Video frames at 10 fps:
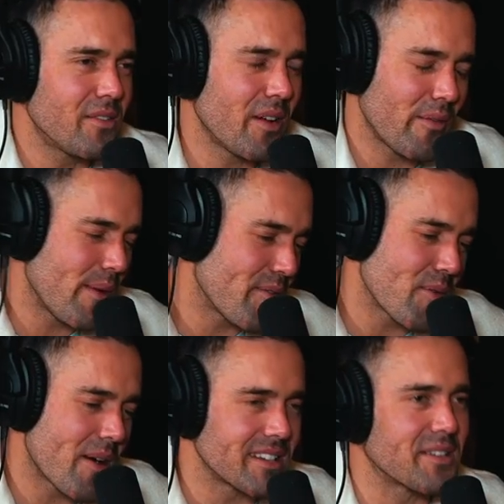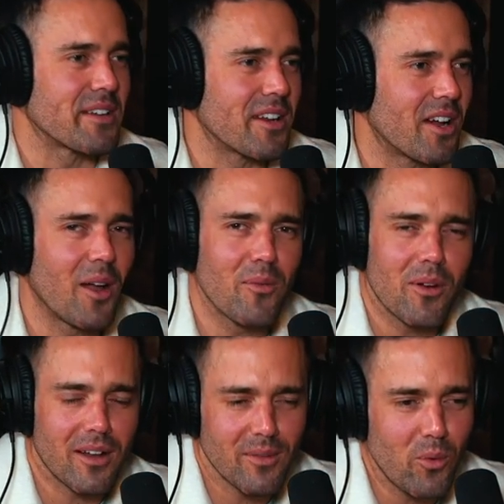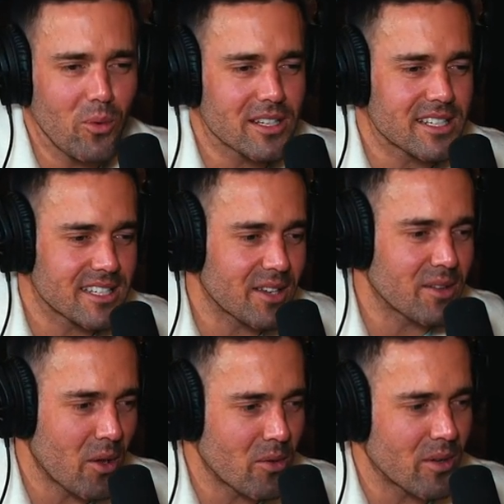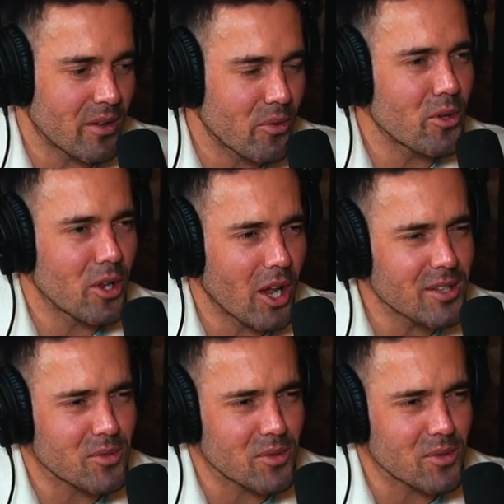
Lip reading: If I'm ever wearing something, I wore this because I thought you liked